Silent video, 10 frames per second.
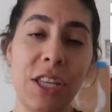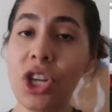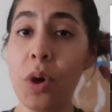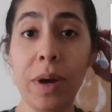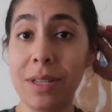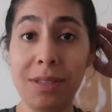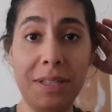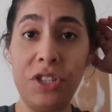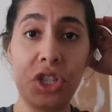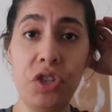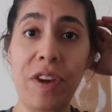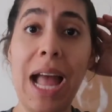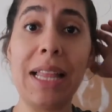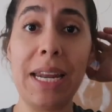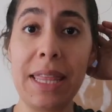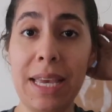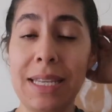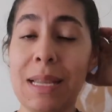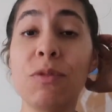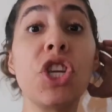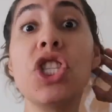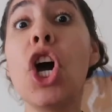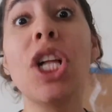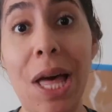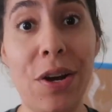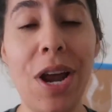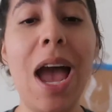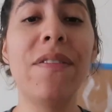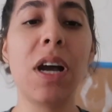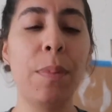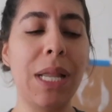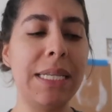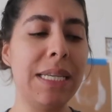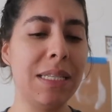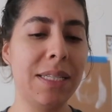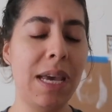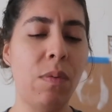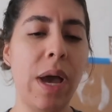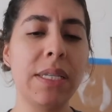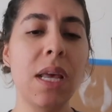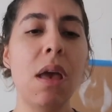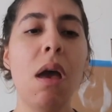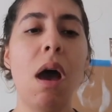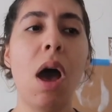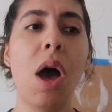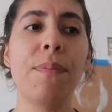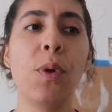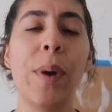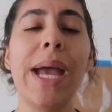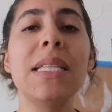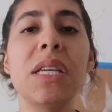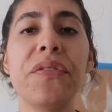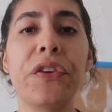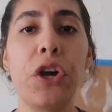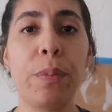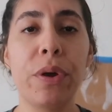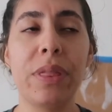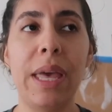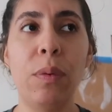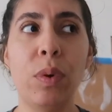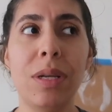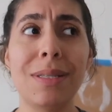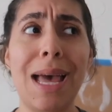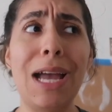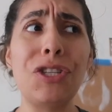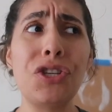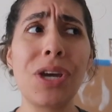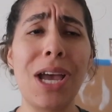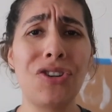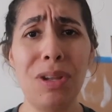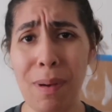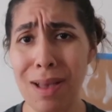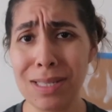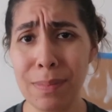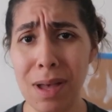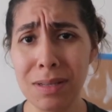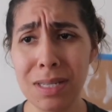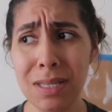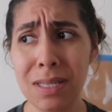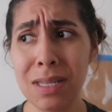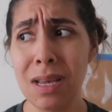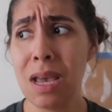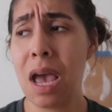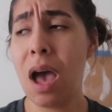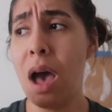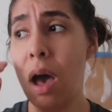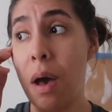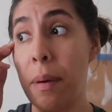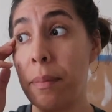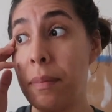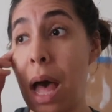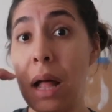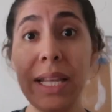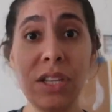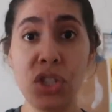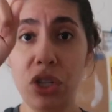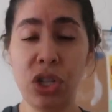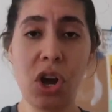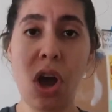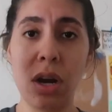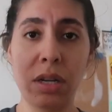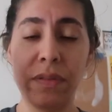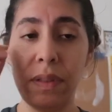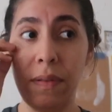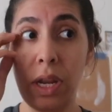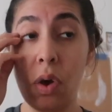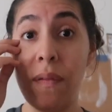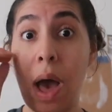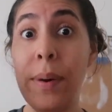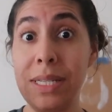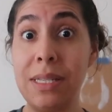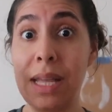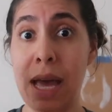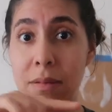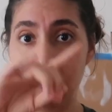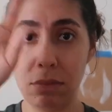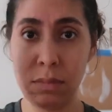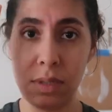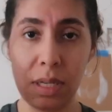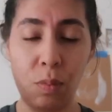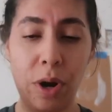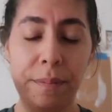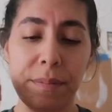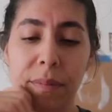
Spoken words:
You know what, it's just reality of things. I'm just gonna talk louder. I have a couple ideas and DIYs. The way I did it for her birthday was I took actually pasta boxes. I'll insert the card of the video of how I did that somewhere.